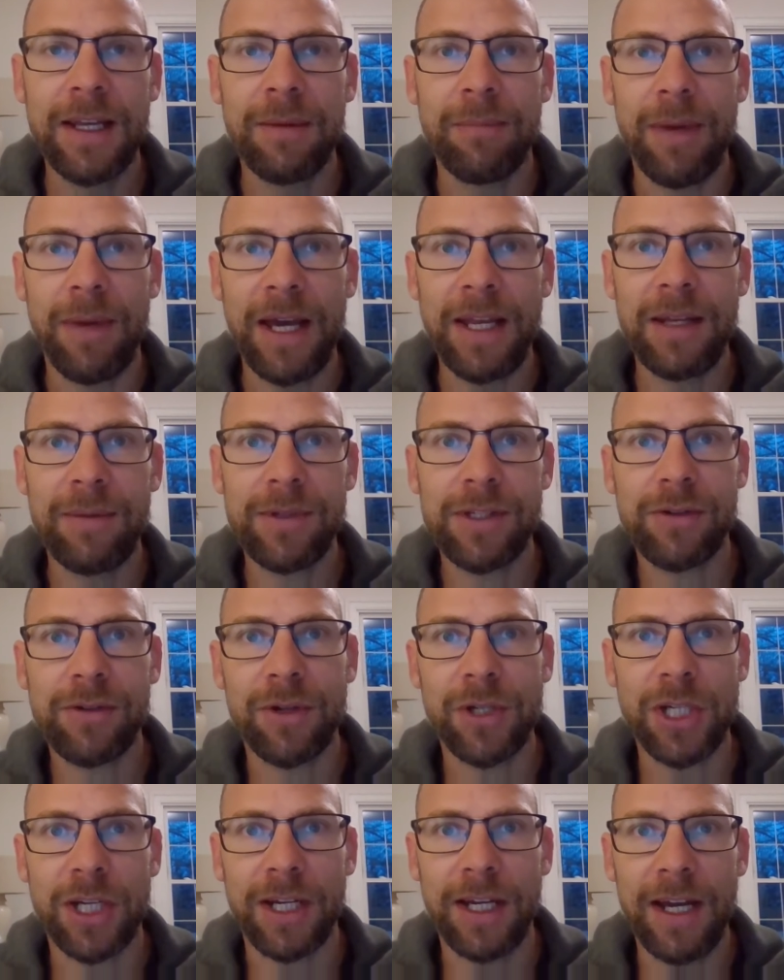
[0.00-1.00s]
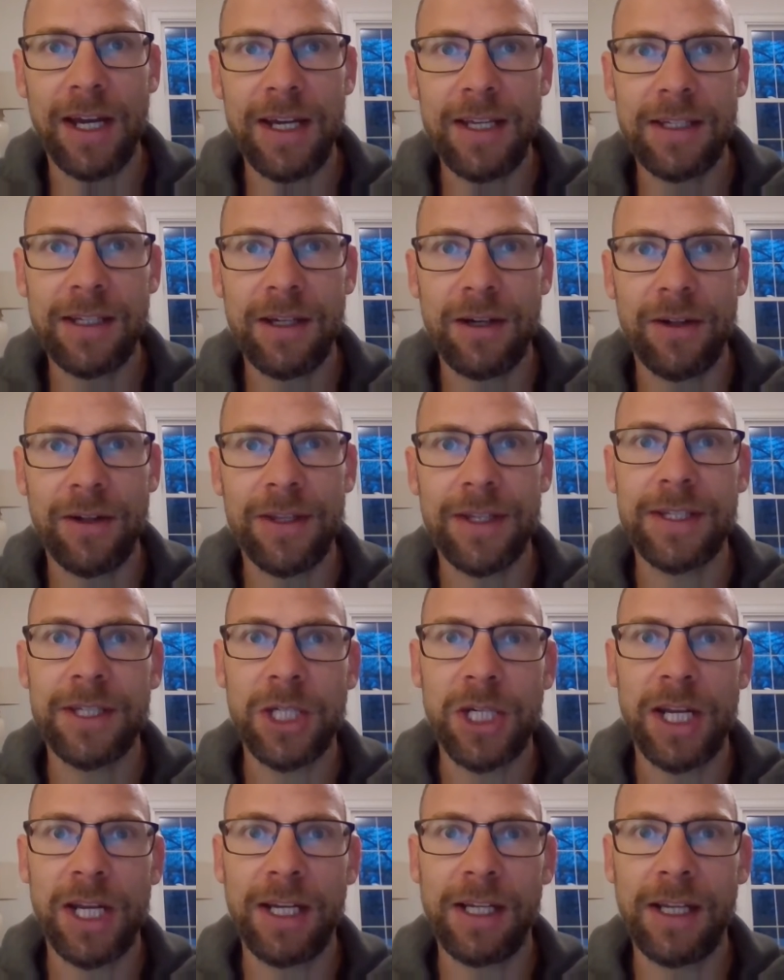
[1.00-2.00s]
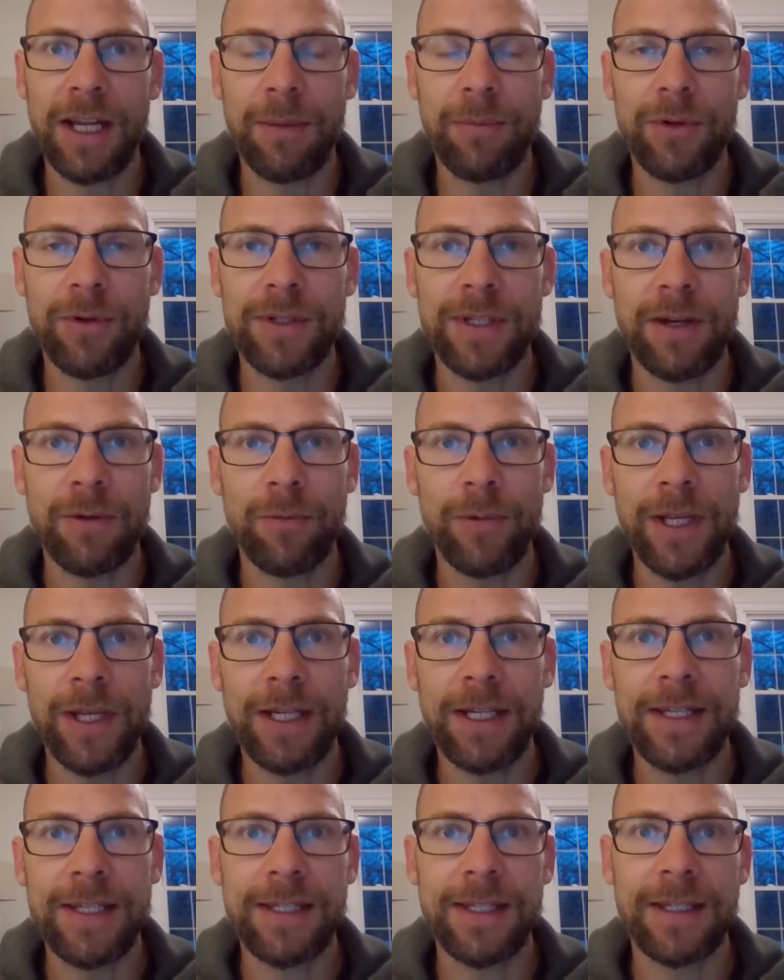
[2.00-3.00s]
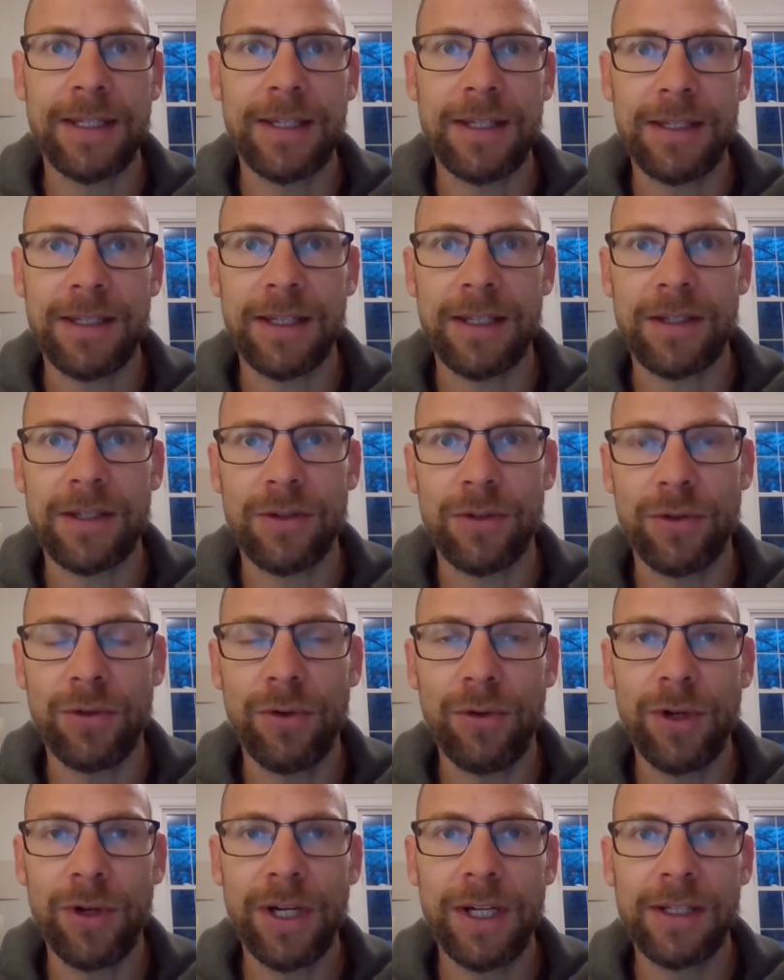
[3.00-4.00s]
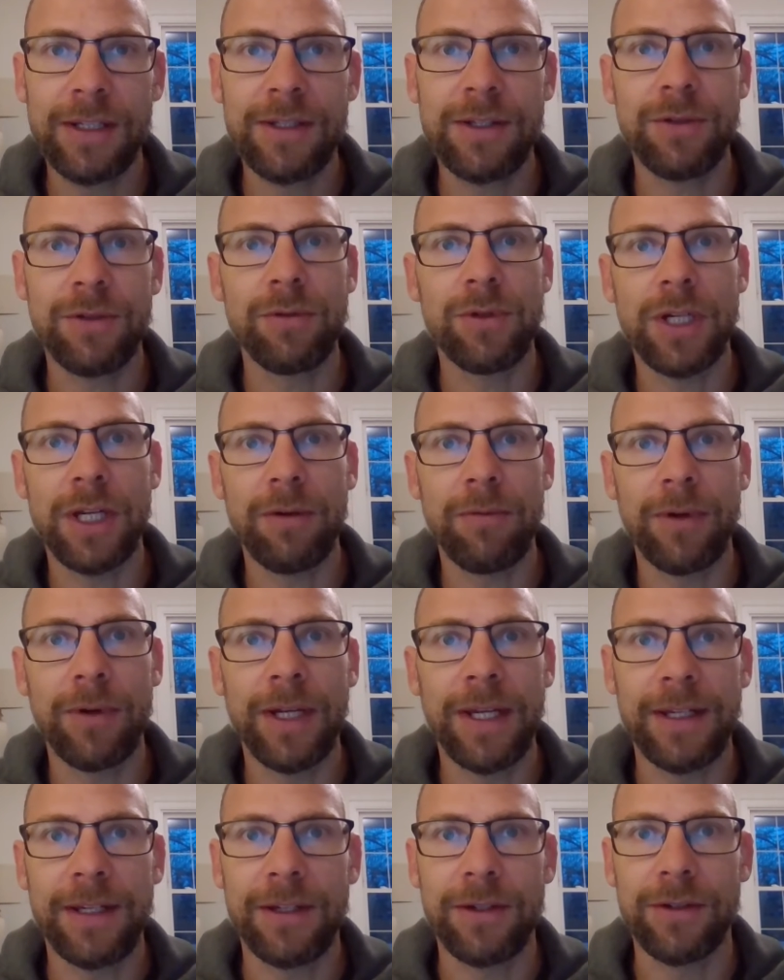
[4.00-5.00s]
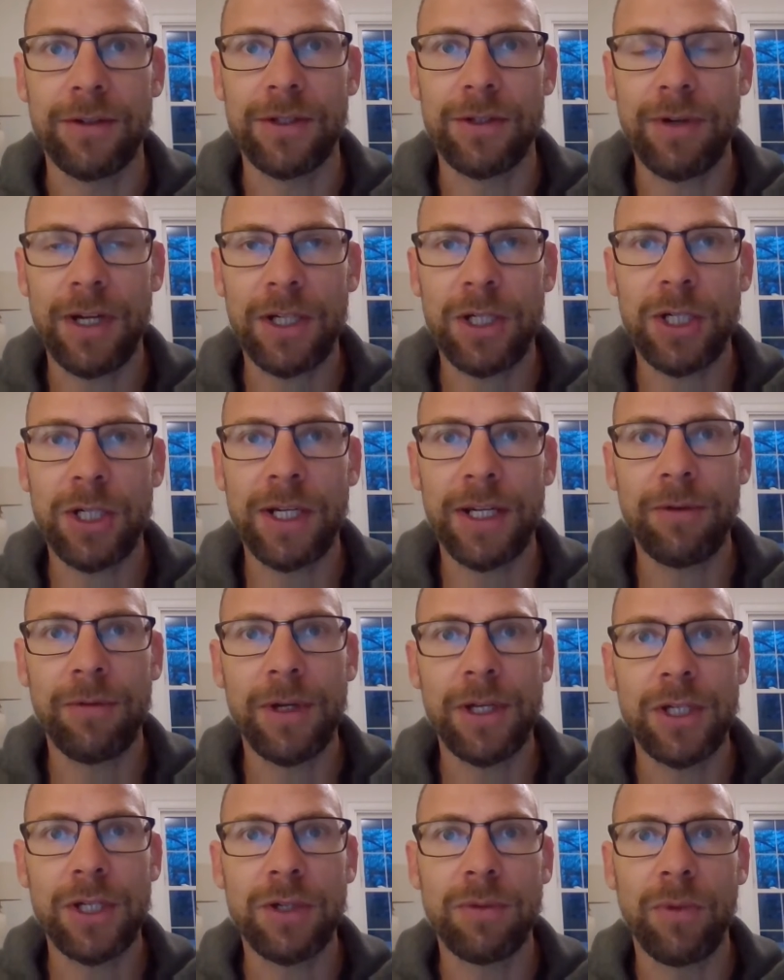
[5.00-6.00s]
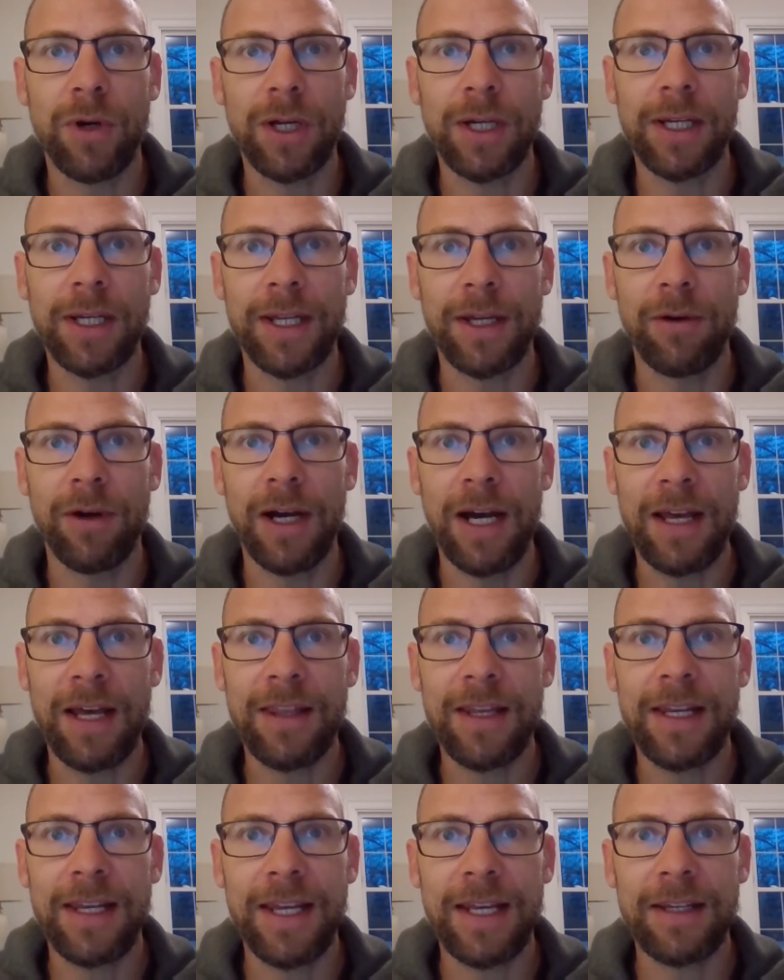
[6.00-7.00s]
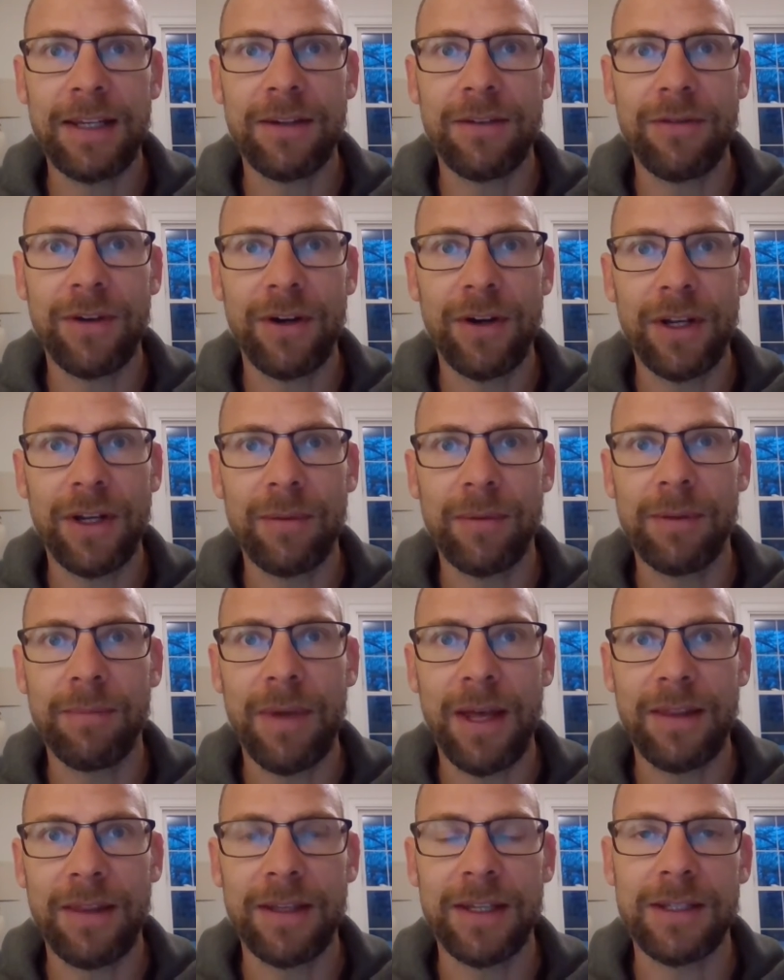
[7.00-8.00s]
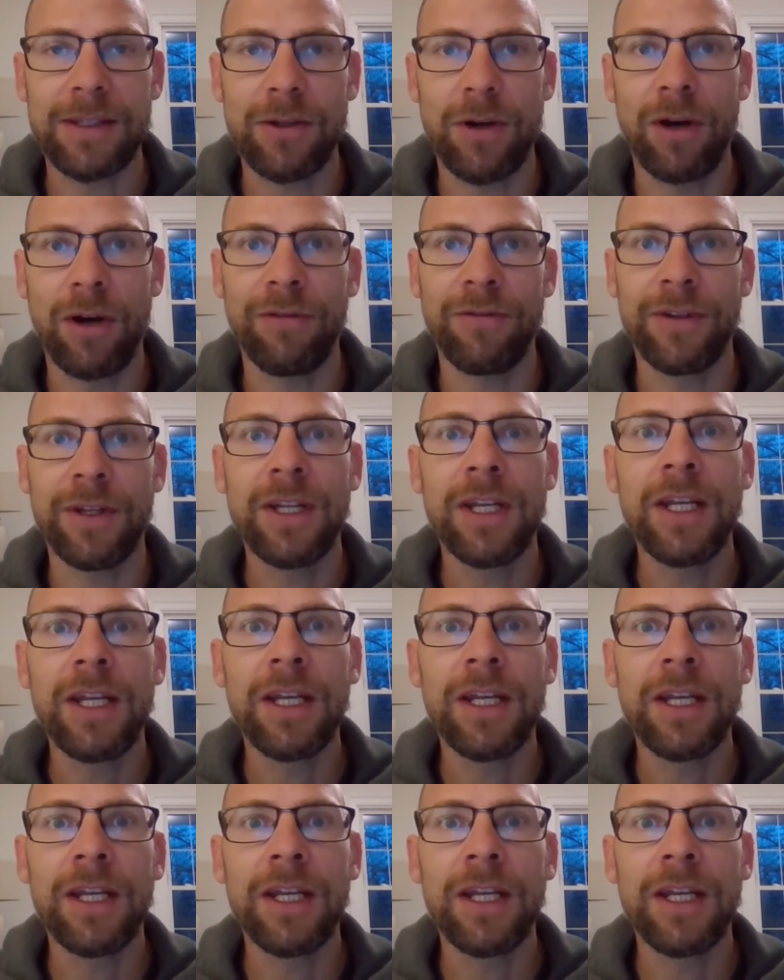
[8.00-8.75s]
My name is Christian Geiser. On this channel I present weekly statistics tutorials usually related to structural equation modeling or other latent variable methods, often